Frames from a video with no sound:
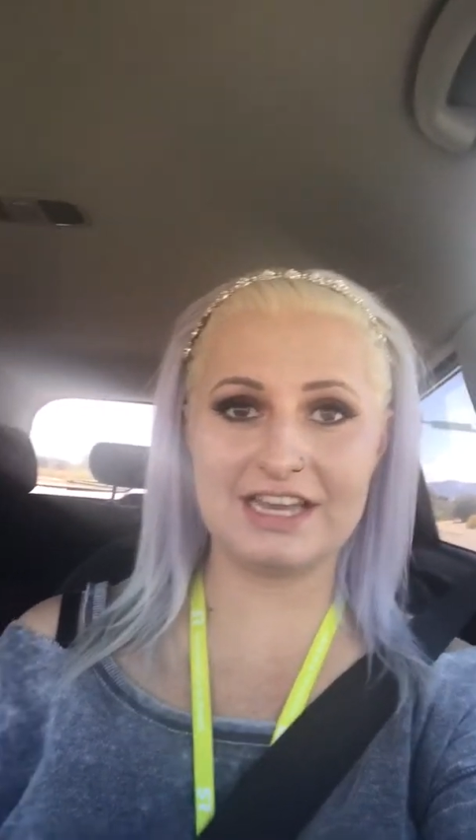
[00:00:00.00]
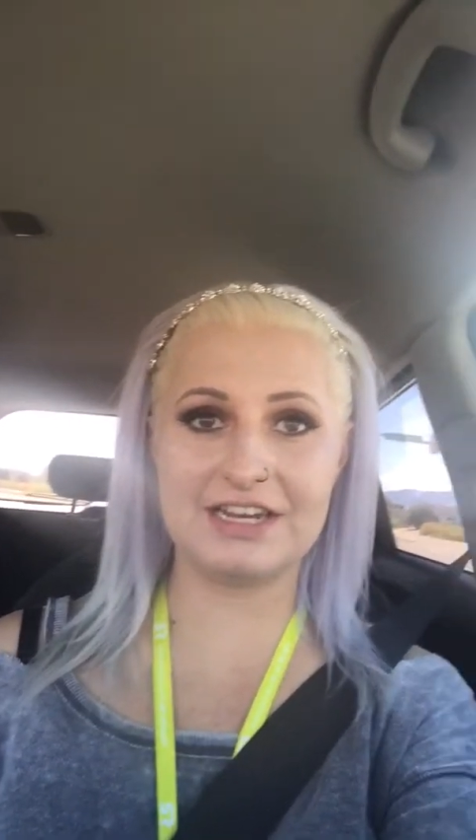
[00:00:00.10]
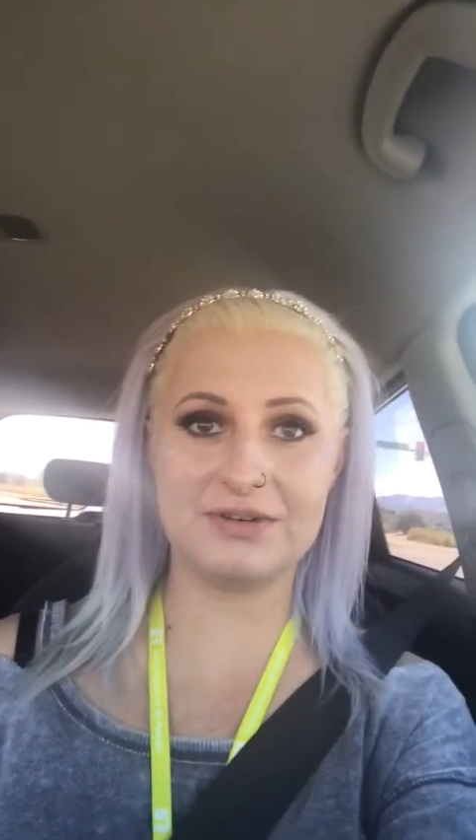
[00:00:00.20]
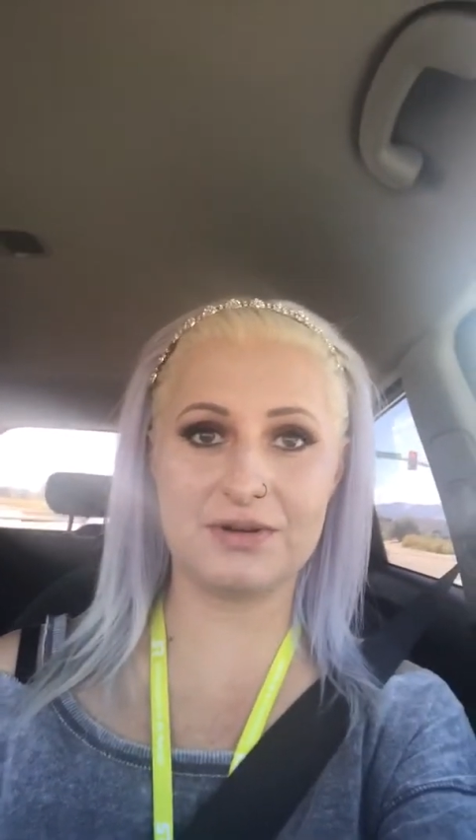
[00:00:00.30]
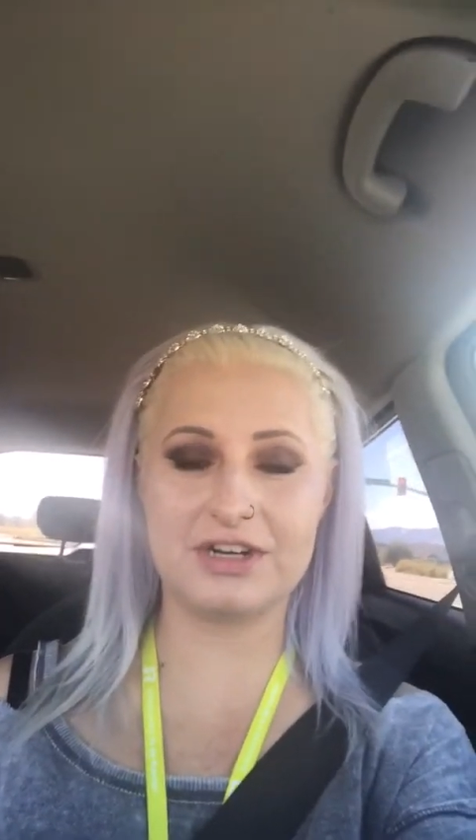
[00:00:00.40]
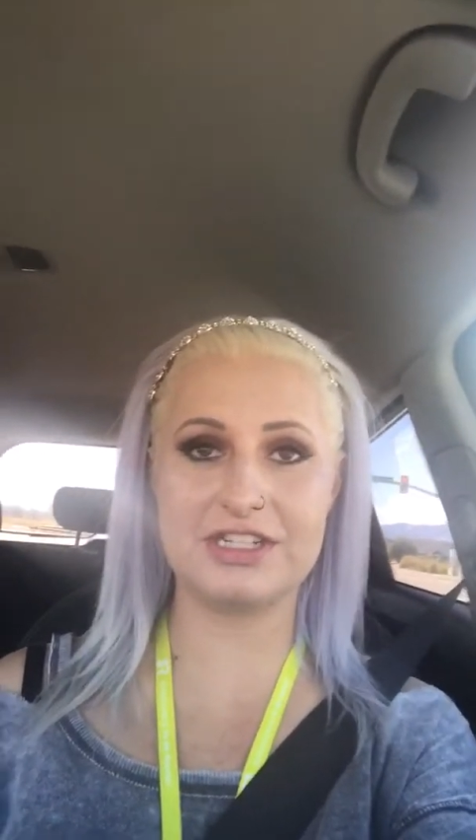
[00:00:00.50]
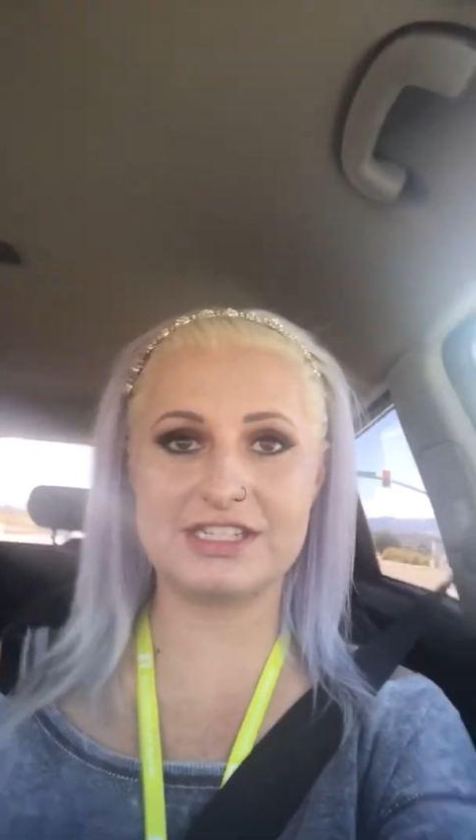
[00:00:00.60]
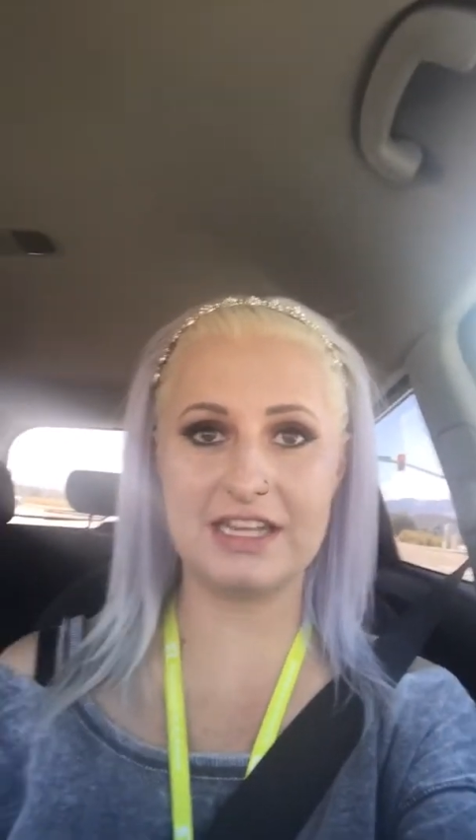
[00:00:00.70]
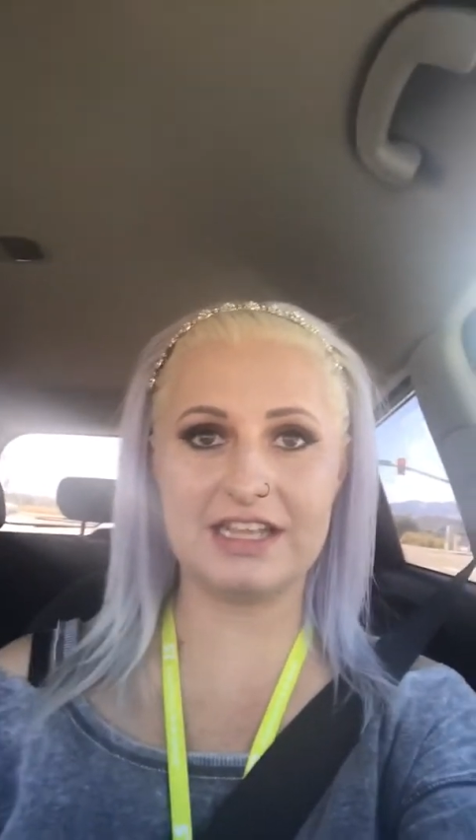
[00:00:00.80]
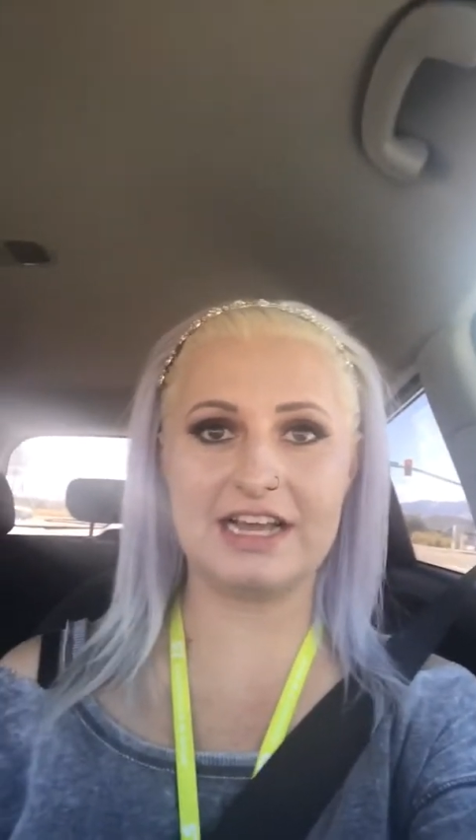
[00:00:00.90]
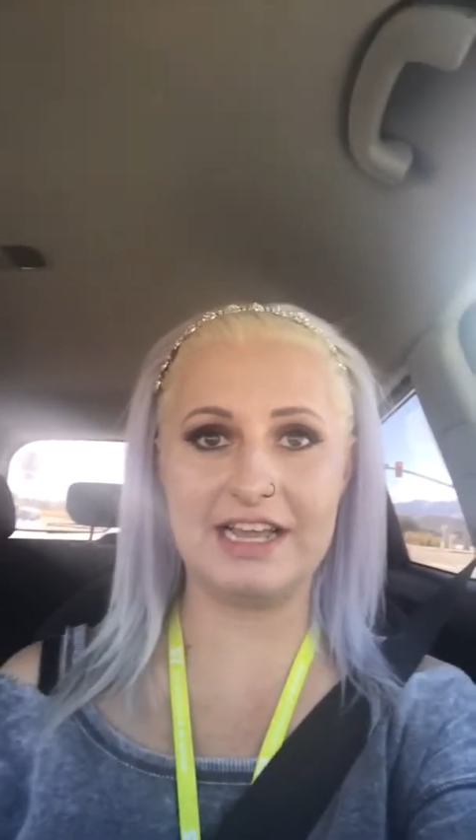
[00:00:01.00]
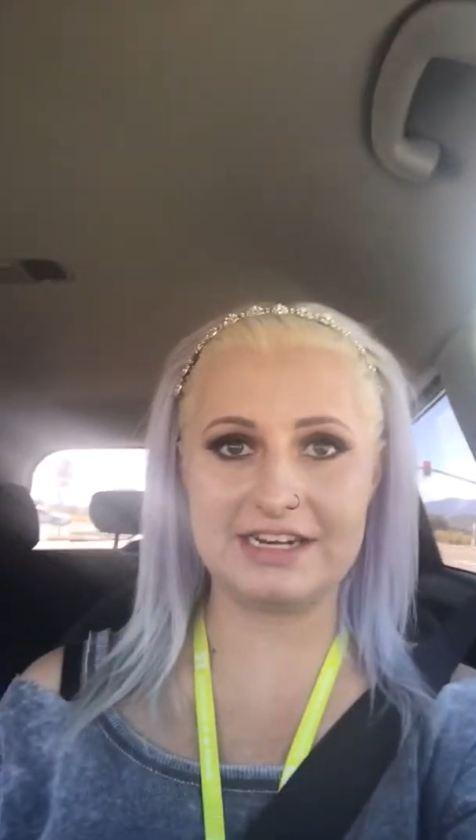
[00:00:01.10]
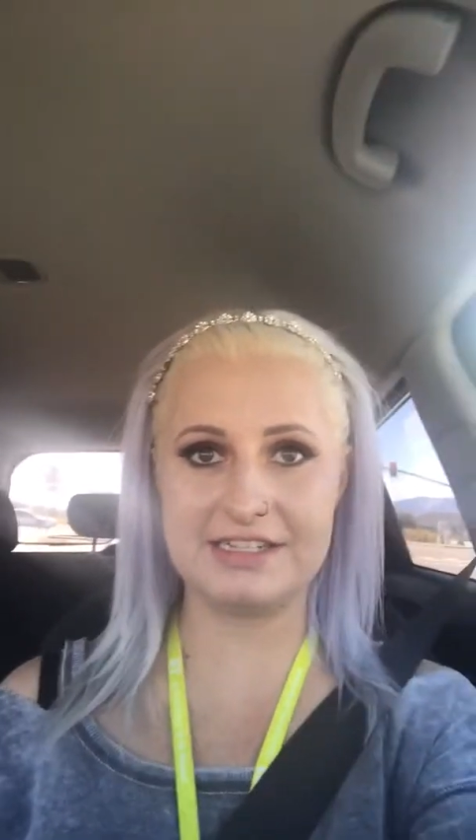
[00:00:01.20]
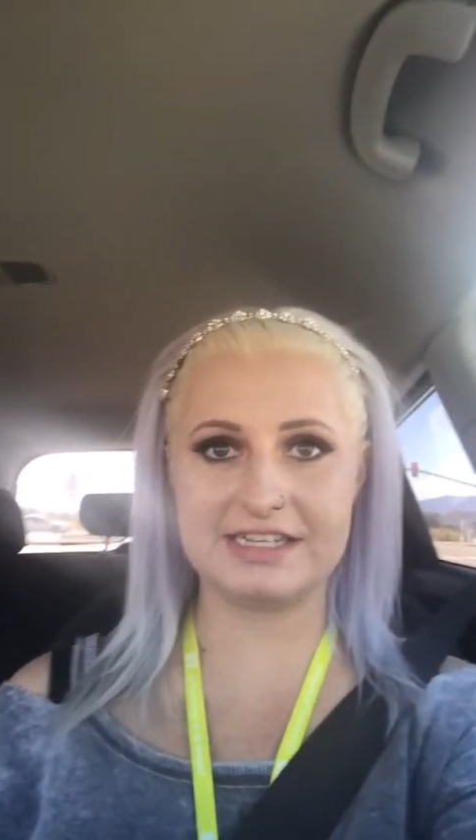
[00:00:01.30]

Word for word: and in order to sell it, I had to